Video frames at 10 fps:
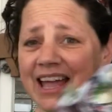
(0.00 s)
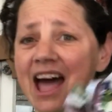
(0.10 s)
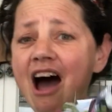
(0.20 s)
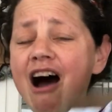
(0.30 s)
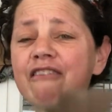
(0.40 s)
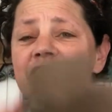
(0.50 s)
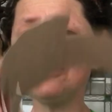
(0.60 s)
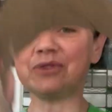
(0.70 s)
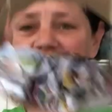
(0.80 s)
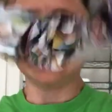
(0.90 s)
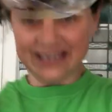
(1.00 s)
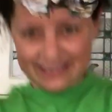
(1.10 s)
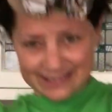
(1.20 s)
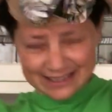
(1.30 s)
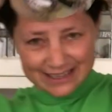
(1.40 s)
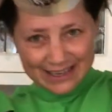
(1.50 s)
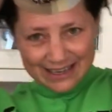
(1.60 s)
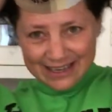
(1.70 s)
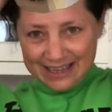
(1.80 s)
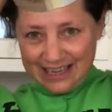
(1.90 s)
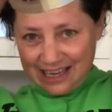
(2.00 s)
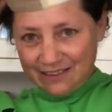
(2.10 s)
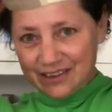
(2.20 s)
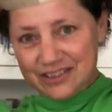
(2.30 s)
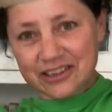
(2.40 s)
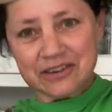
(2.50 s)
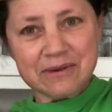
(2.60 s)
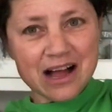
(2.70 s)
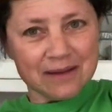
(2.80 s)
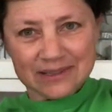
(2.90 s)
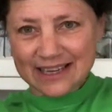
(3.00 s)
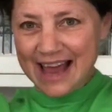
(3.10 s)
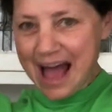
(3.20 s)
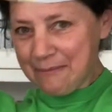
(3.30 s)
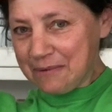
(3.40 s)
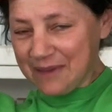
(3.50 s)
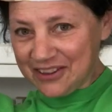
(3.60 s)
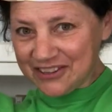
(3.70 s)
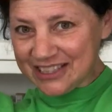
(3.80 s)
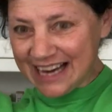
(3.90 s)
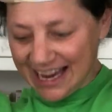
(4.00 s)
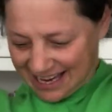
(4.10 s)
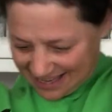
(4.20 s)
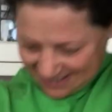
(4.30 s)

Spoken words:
covered one of these, gave it to your mom, said Happy Mother's Day.